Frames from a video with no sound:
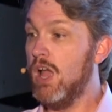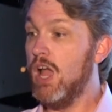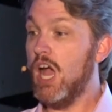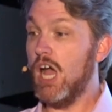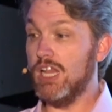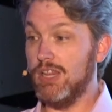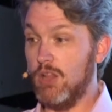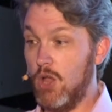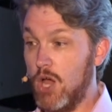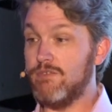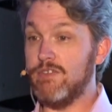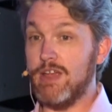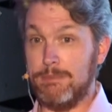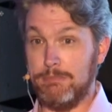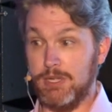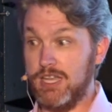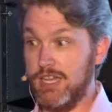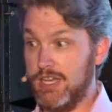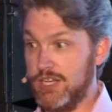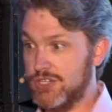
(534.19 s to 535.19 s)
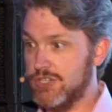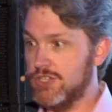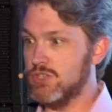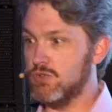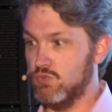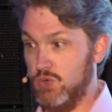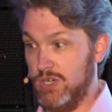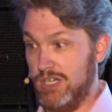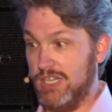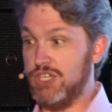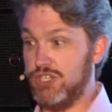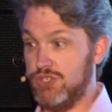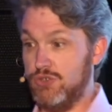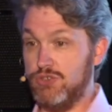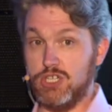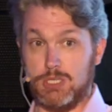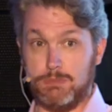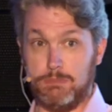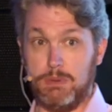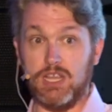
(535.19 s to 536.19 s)
A lot of applications really should
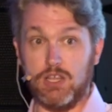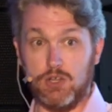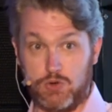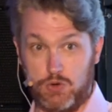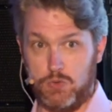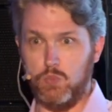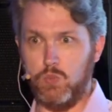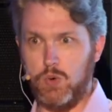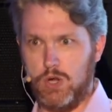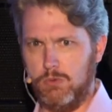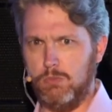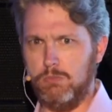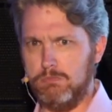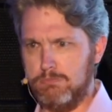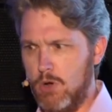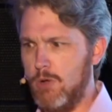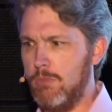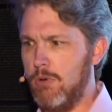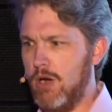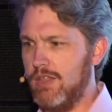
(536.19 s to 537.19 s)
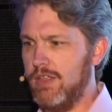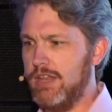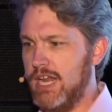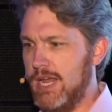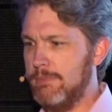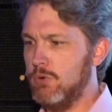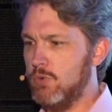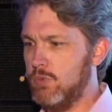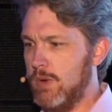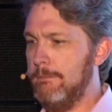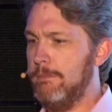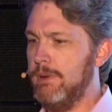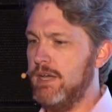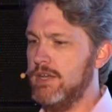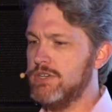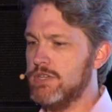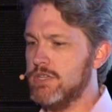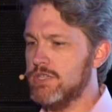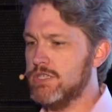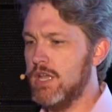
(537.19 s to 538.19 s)
just be good, well, mobile enabled web
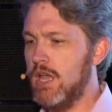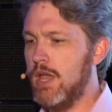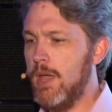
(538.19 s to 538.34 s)
pages.